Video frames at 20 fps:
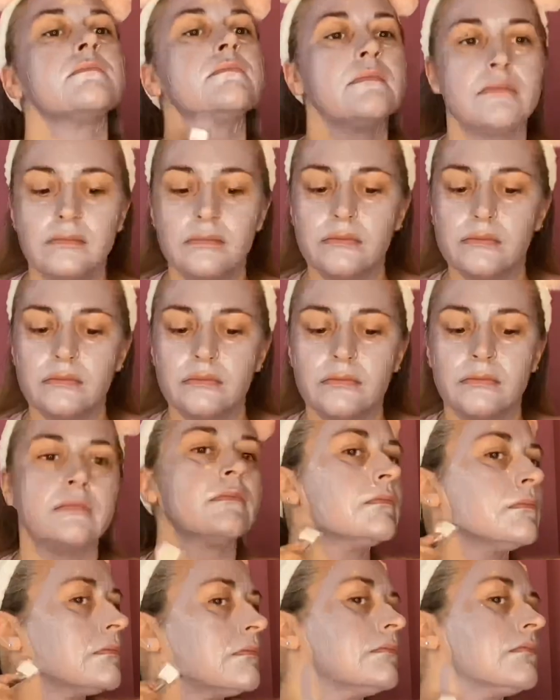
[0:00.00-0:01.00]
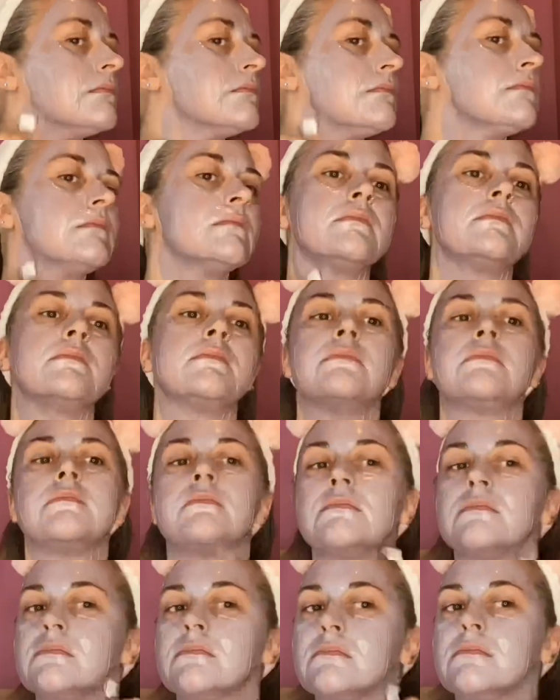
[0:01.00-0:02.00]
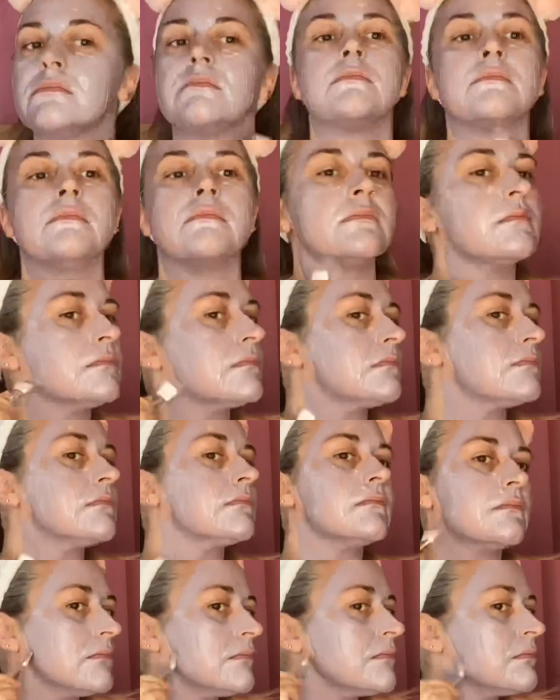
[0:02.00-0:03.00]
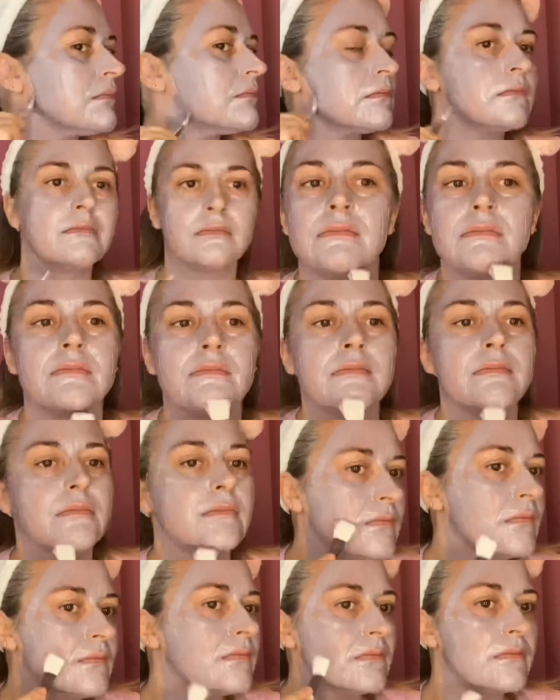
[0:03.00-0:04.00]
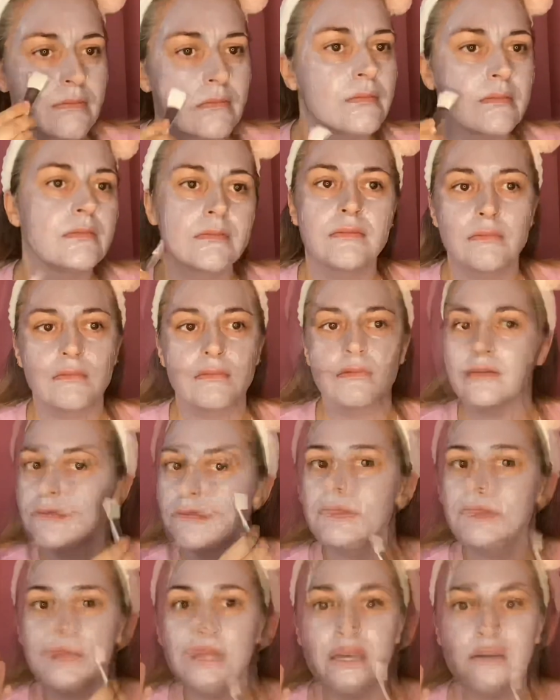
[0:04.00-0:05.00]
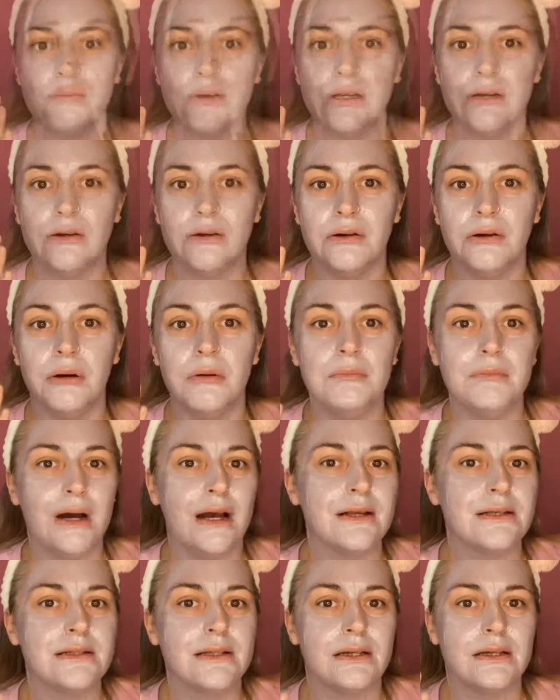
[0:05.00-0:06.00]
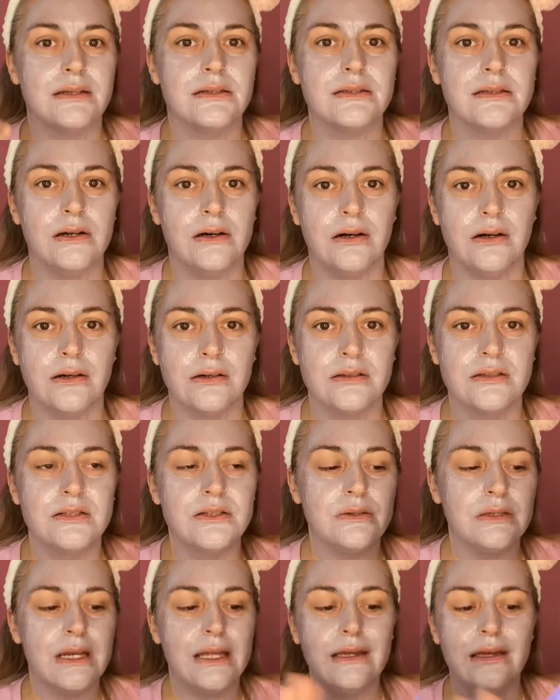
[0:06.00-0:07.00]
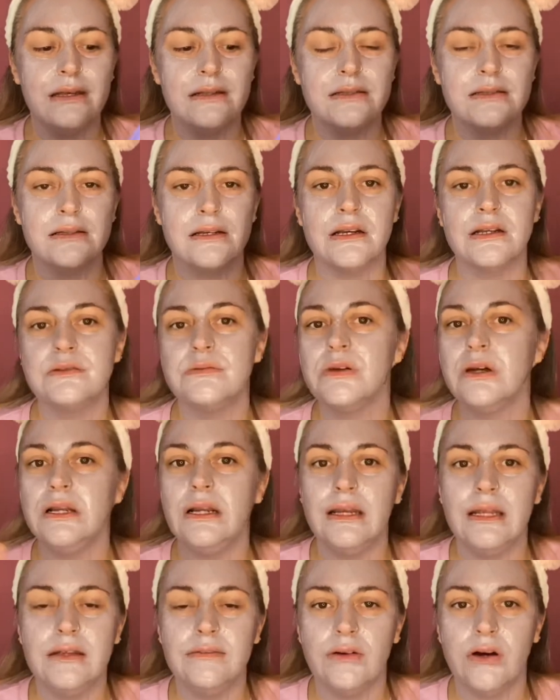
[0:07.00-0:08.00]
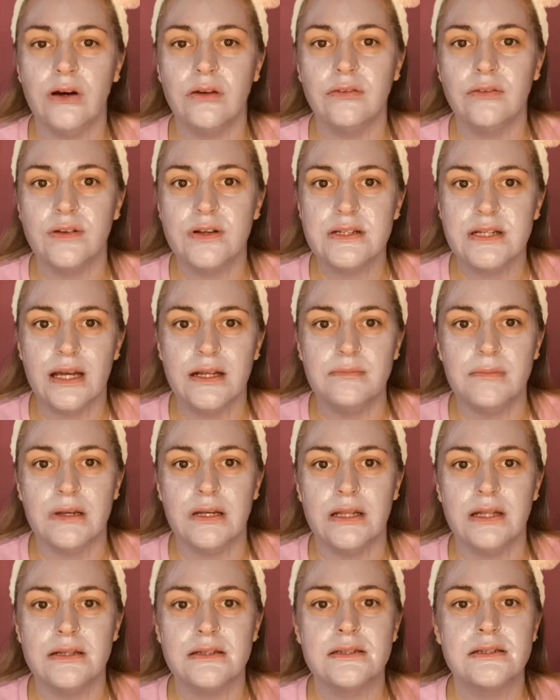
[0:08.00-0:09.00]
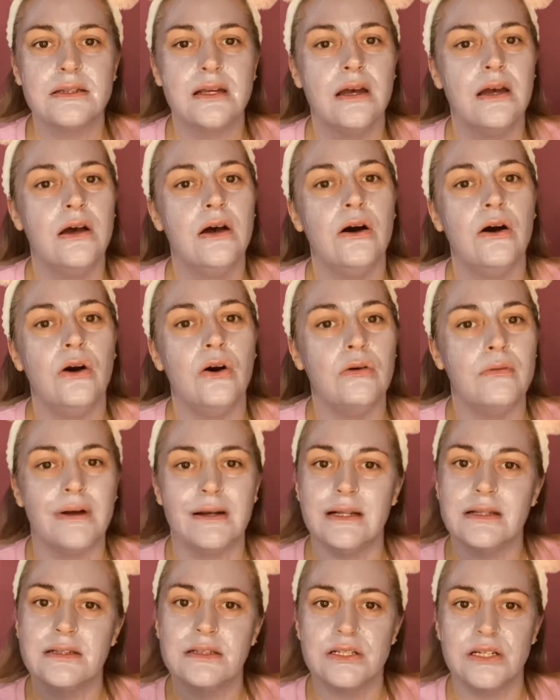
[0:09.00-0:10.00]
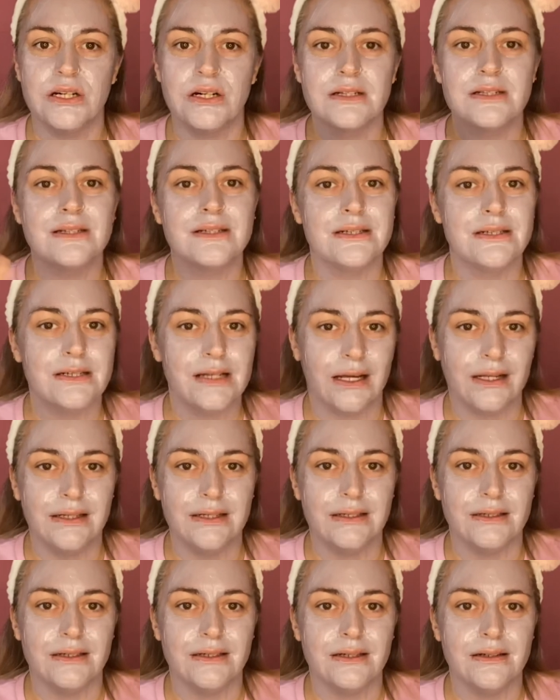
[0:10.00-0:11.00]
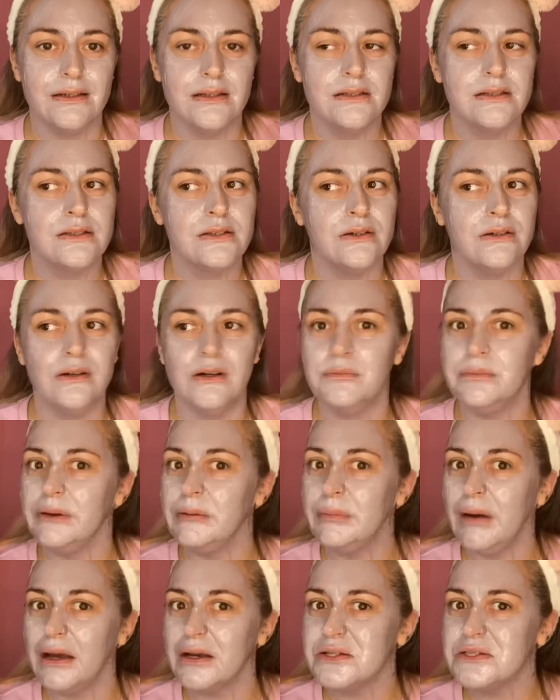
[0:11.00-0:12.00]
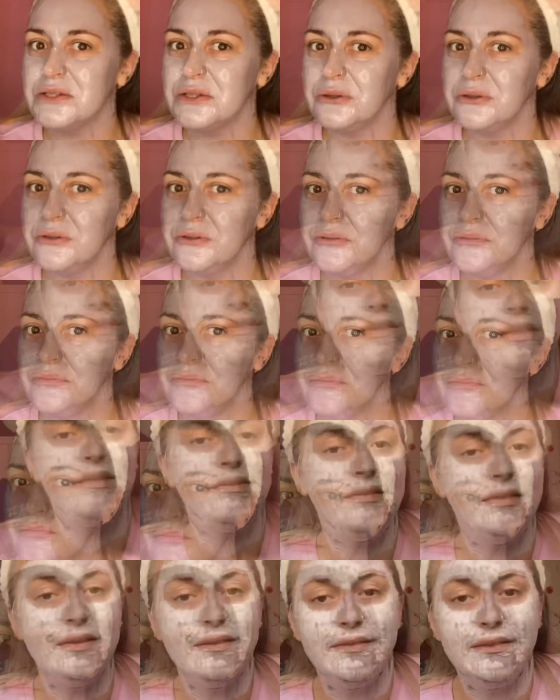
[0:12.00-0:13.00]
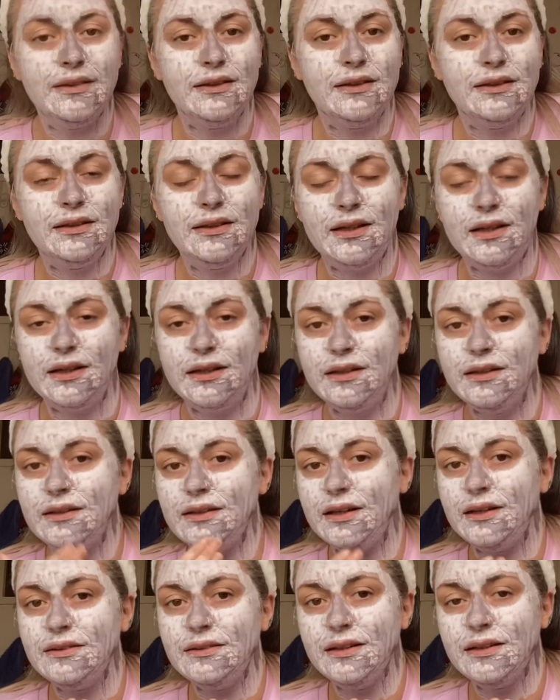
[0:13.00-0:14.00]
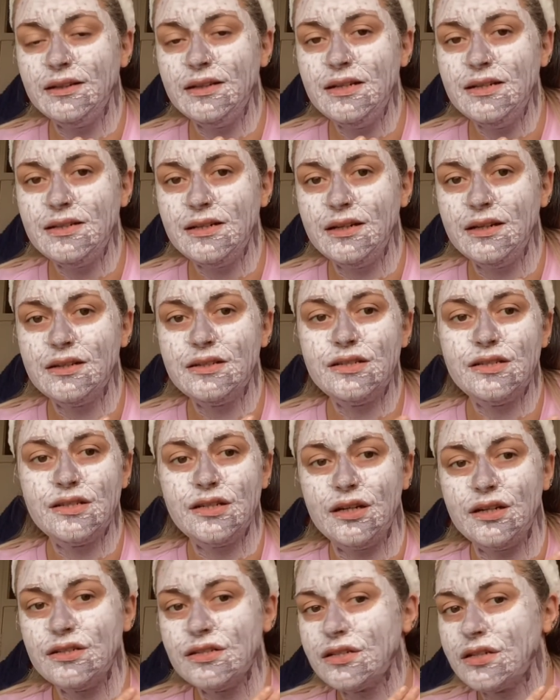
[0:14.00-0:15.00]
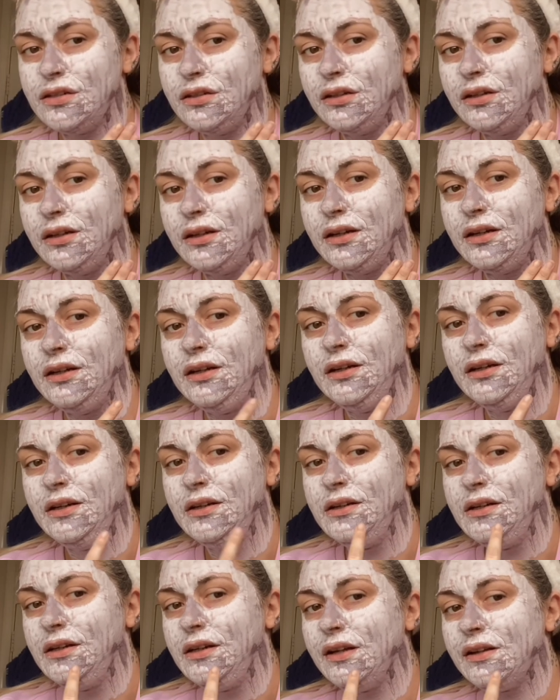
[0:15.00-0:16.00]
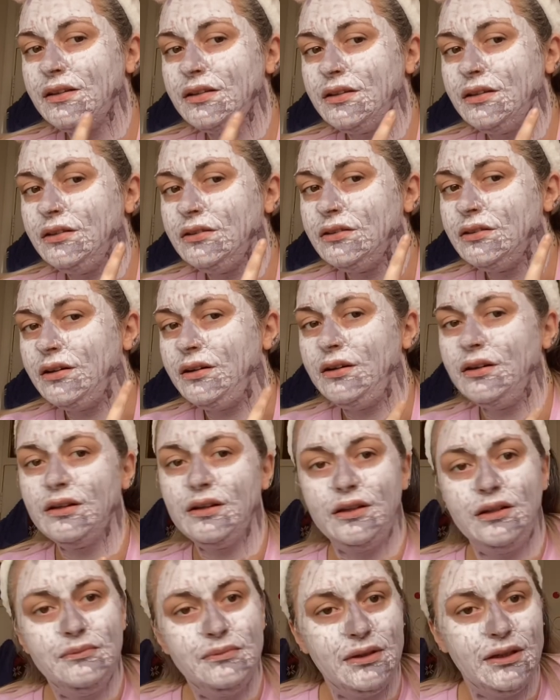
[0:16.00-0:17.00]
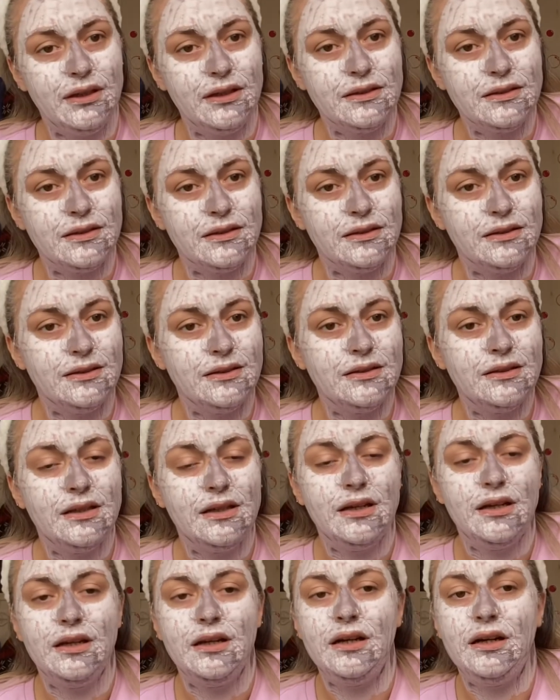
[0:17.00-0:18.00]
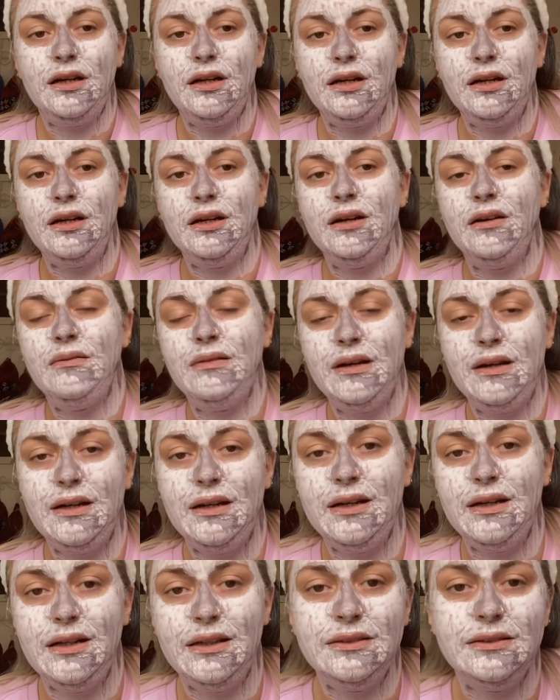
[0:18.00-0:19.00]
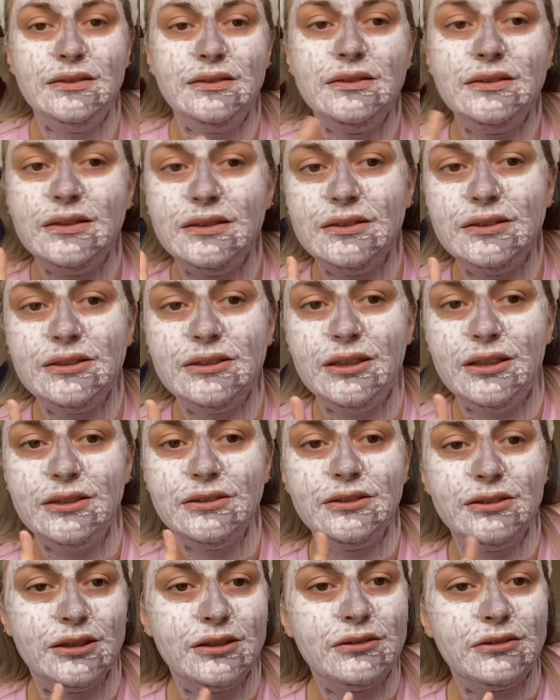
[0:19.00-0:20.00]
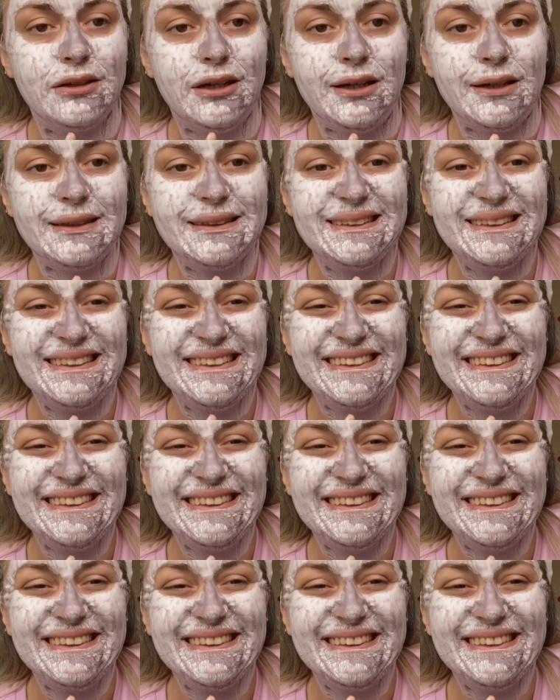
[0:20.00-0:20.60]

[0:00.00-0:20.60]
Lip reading: It refines, reducing oil and minimizing the appearance of pores. Right, so there we go, mask is on. So like it says, we're going to leave it on for 10 minutes or when it starts to tighten, so be back soon. It's definitely feeling tight. As you can see, it's changed colour. It's still dark in places, and it started to crack.